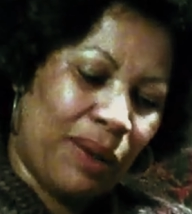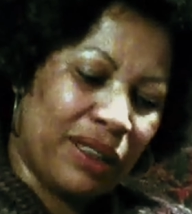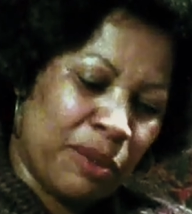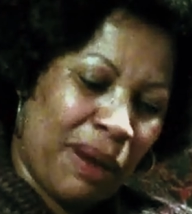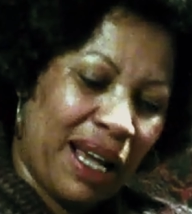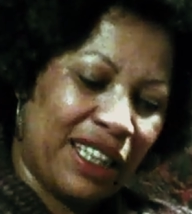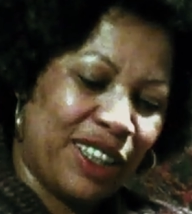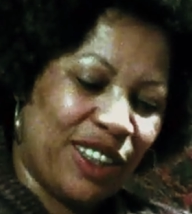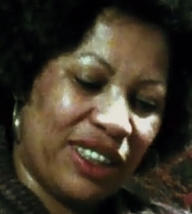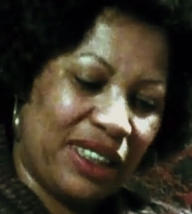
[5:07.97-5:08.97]
While
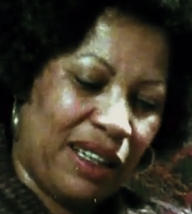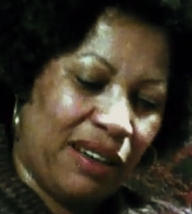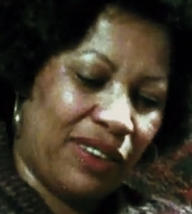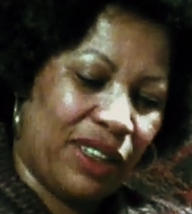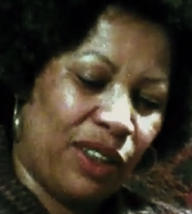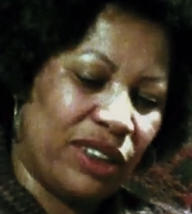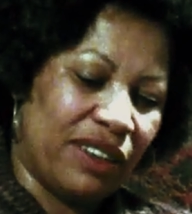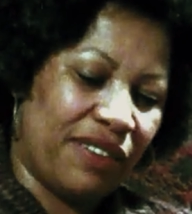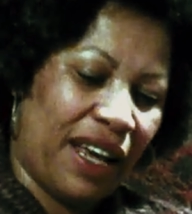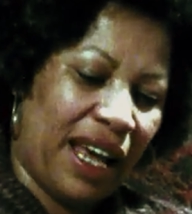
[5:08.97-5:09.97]
smiling to herself and
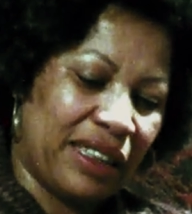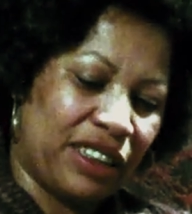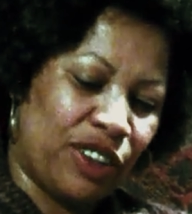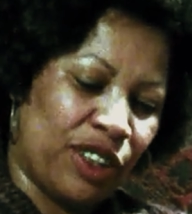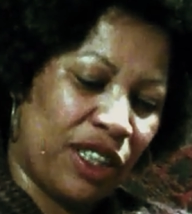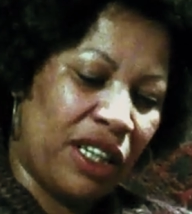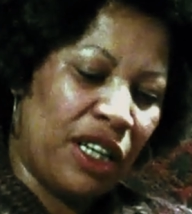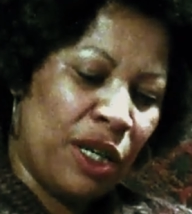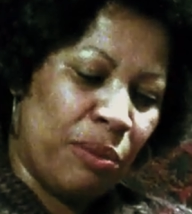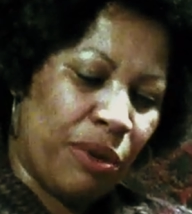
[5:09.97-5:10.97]
holding fast to the
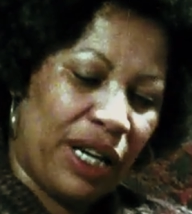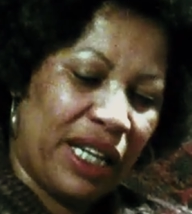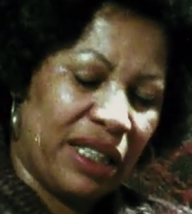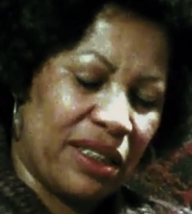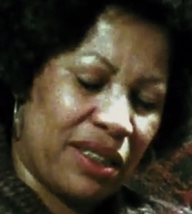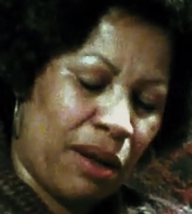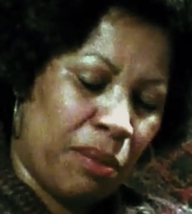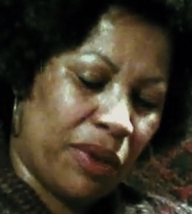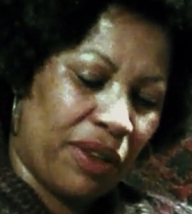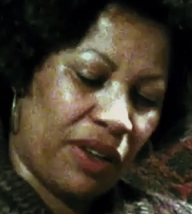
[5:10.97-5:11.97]
break in
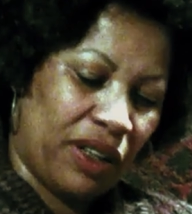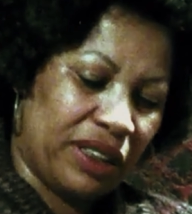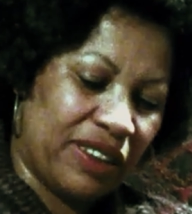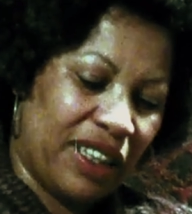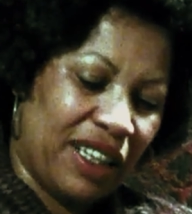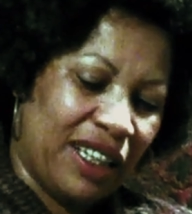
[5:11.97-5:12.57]
somber thoughts,